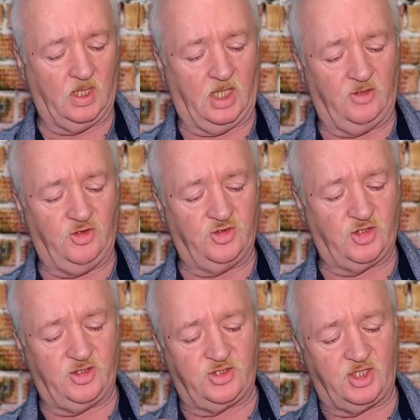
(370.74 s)
and you
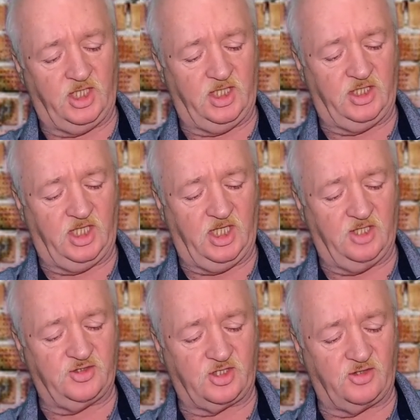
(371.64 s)
should see the
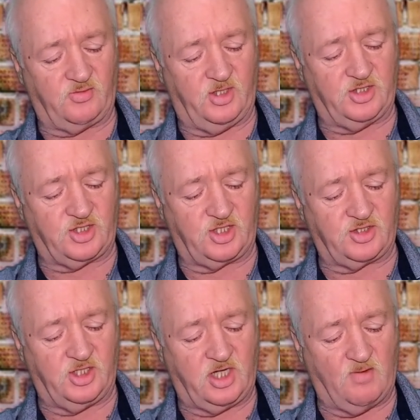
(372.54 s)

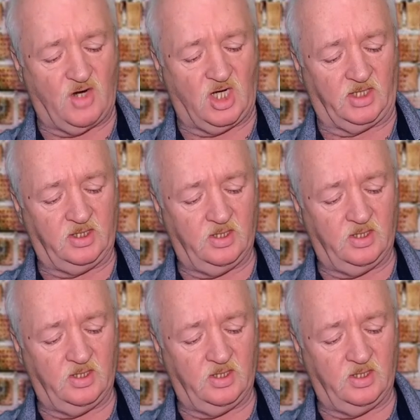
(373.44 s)
Insta360 come on.